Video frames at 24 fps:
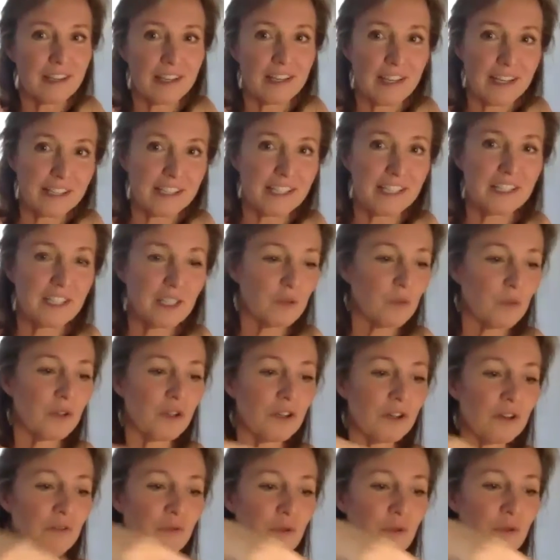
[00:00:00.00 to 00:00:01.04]
And then they
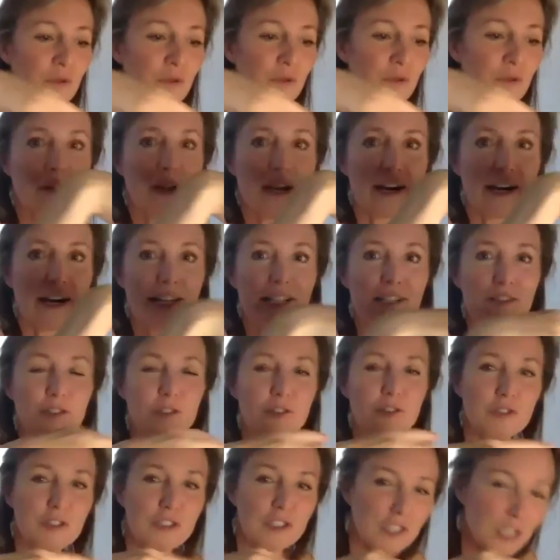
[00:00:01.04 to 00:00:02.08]
were running behind you,
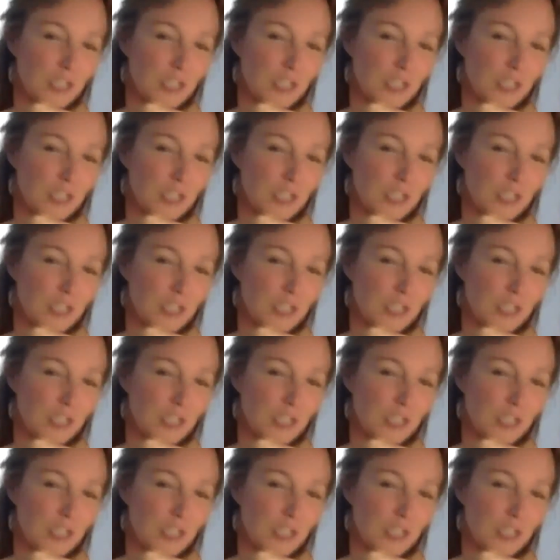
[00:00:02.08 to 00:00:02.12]
you know, they